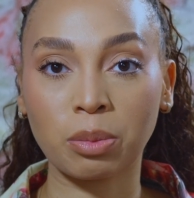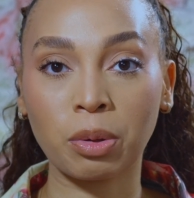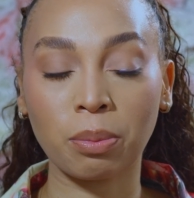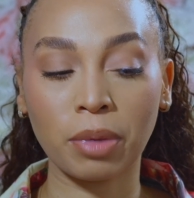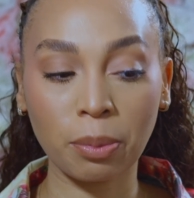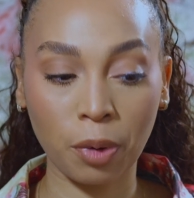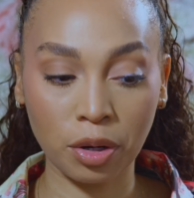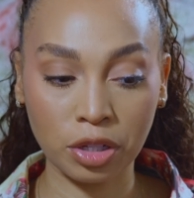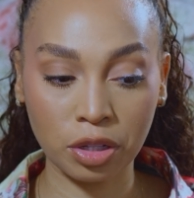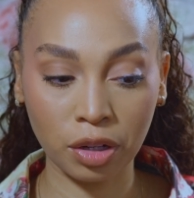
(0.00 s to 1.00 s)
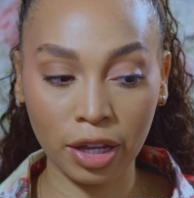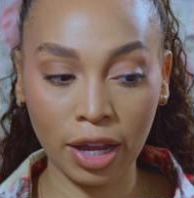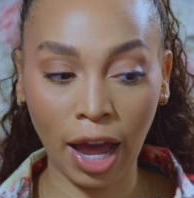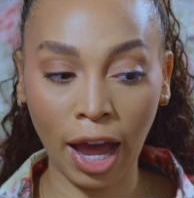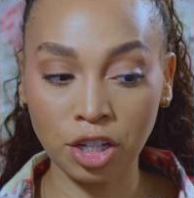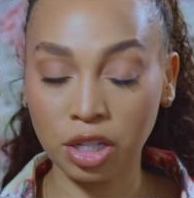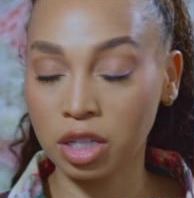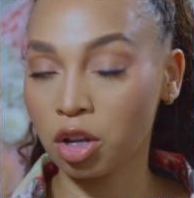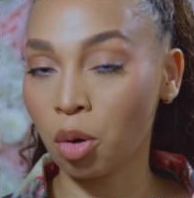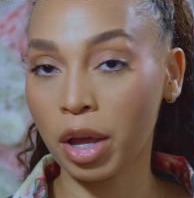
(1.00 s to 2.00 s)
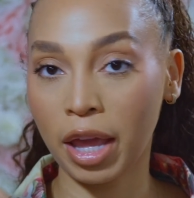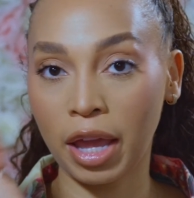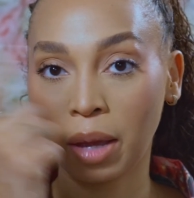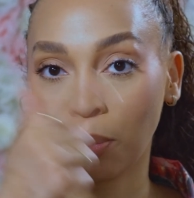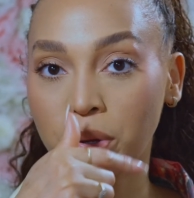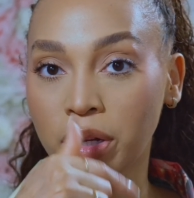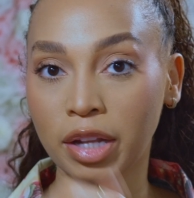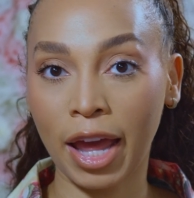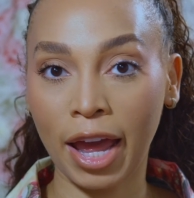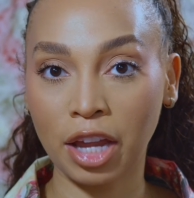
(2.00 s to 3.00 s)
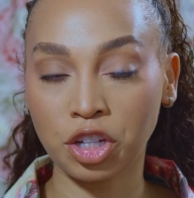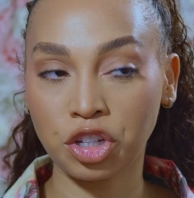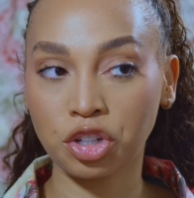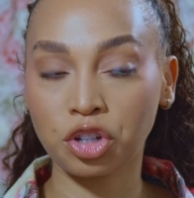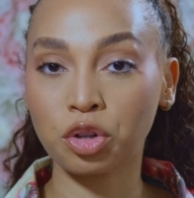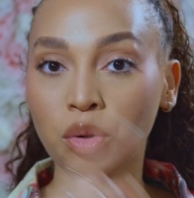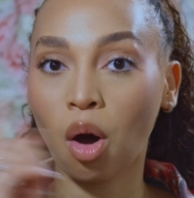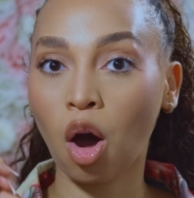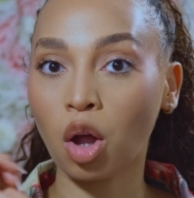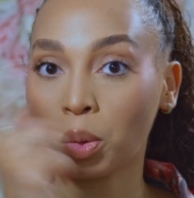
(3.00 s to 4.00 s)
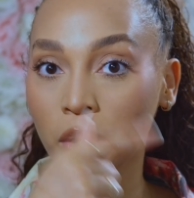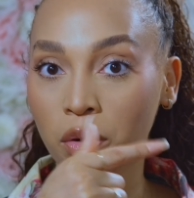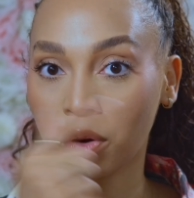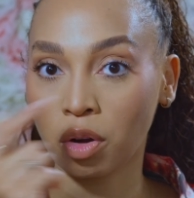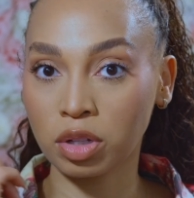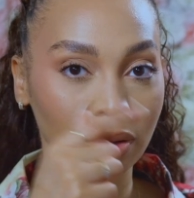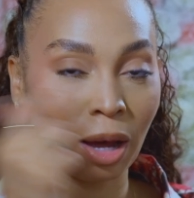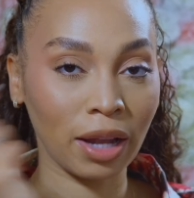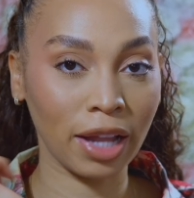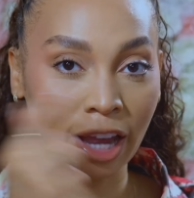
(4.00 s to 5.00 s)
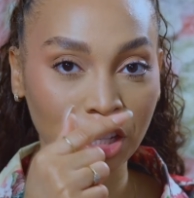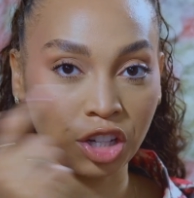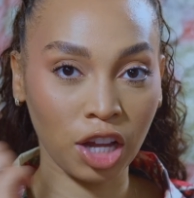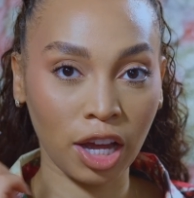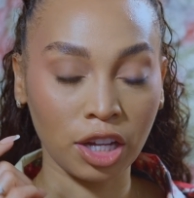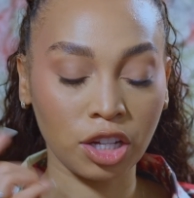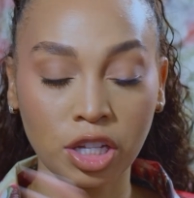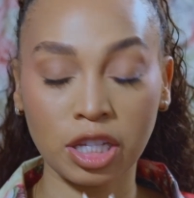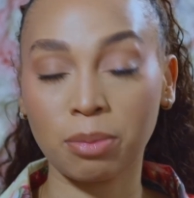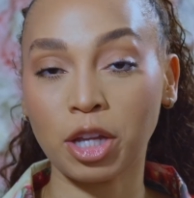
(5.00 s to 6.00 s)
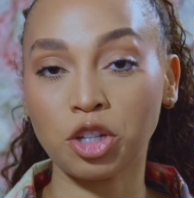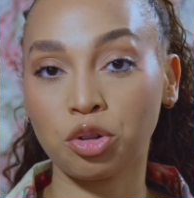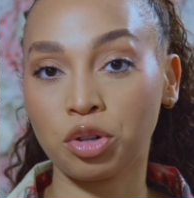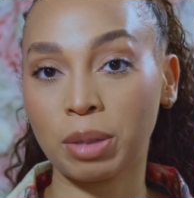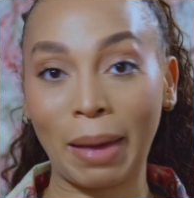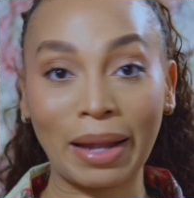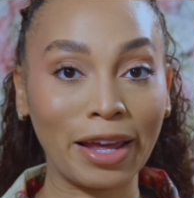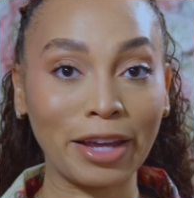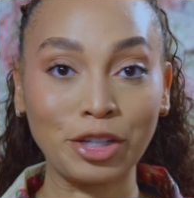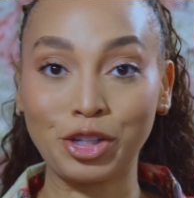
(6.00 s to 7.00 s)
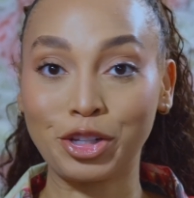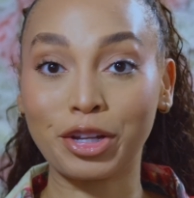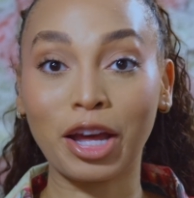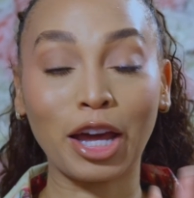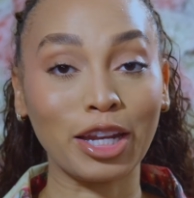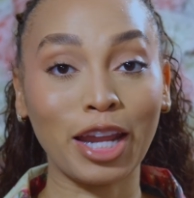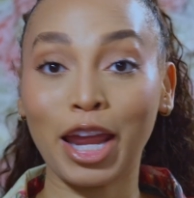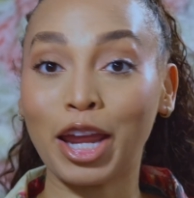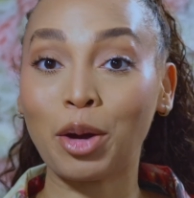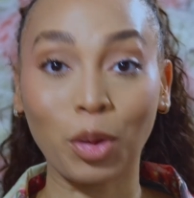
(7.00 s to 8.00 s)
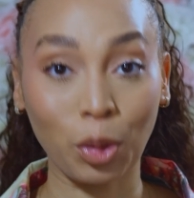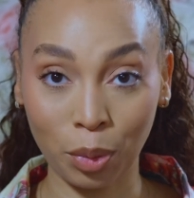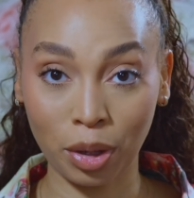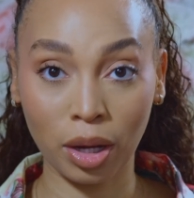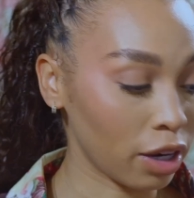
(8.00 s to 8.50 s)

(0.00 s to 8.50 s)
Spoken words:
but me personally, I just go ahead and put lash glue all the way across my lash line, just to make sure that my lashes, honey, they ain't going nowhere.